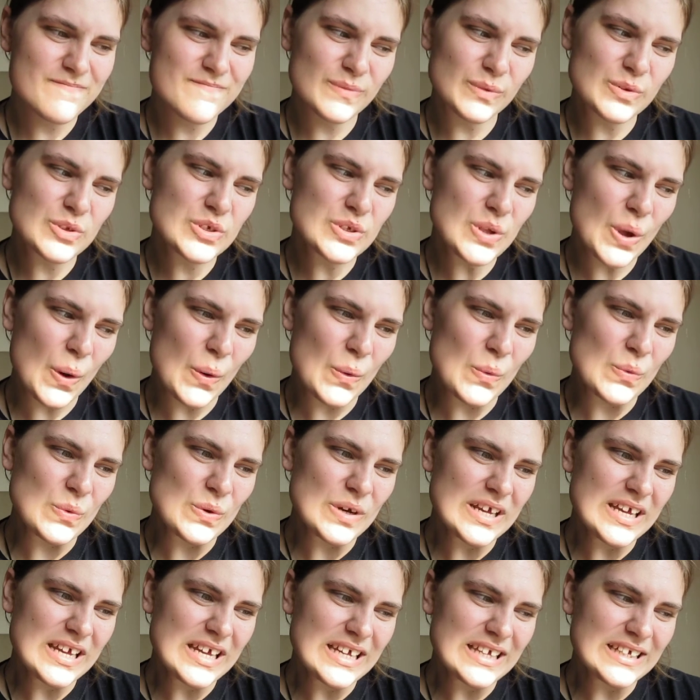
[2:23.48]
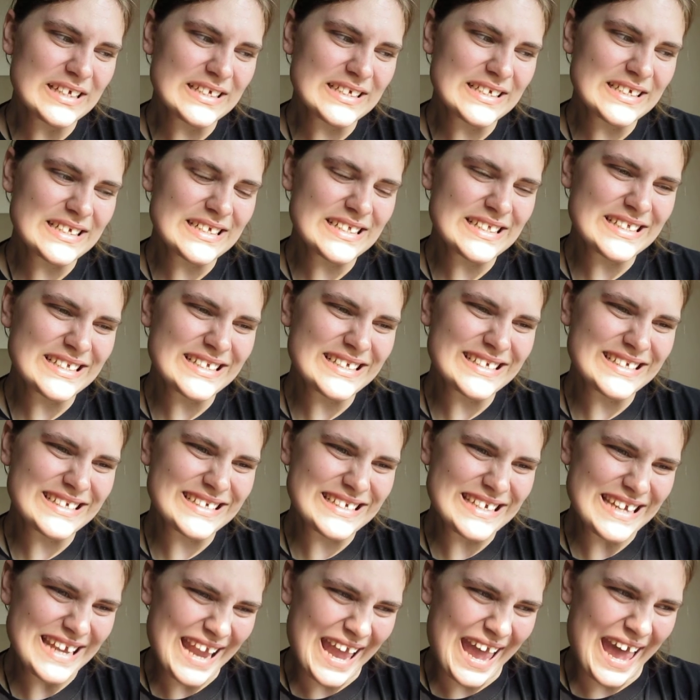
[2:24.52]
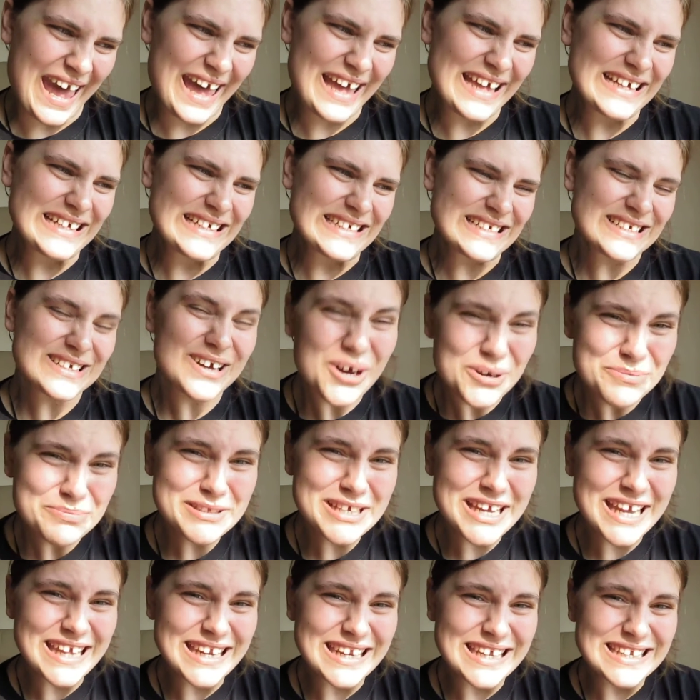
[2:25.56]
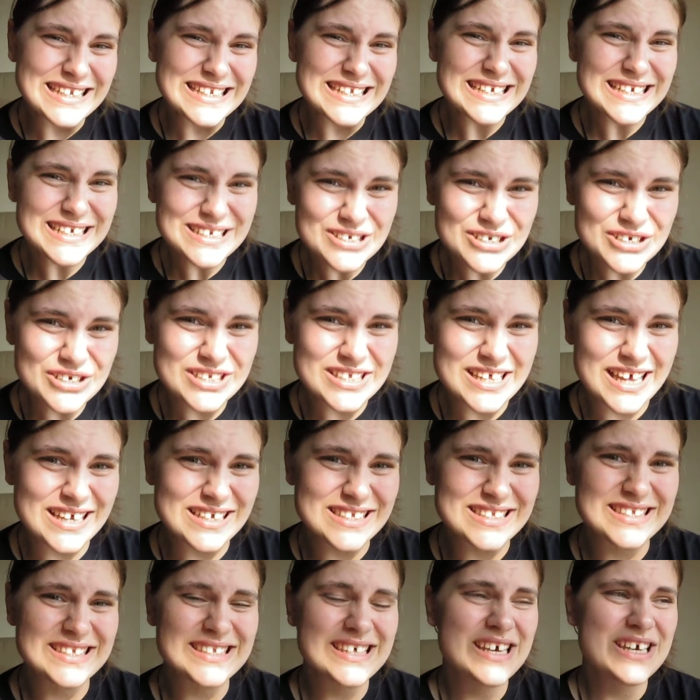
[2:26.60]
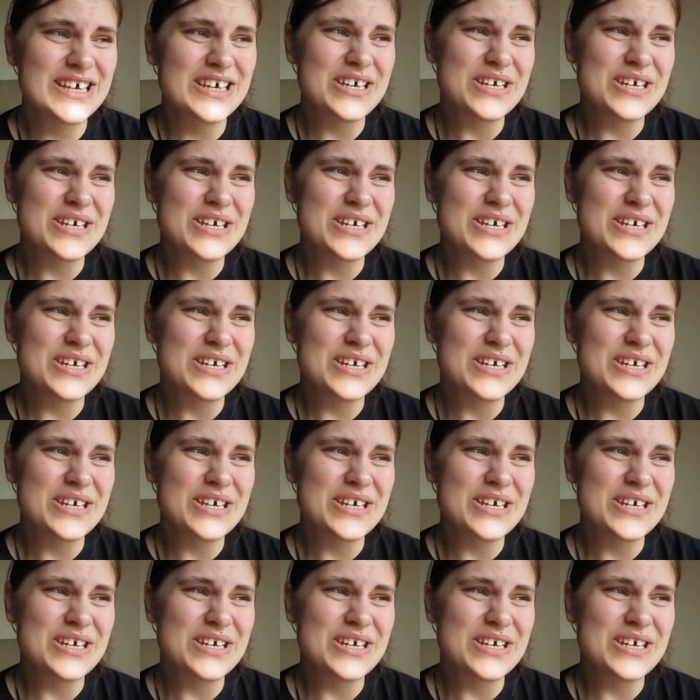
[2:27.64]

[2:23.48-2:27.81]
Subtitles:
So, yeah, complicated, intersects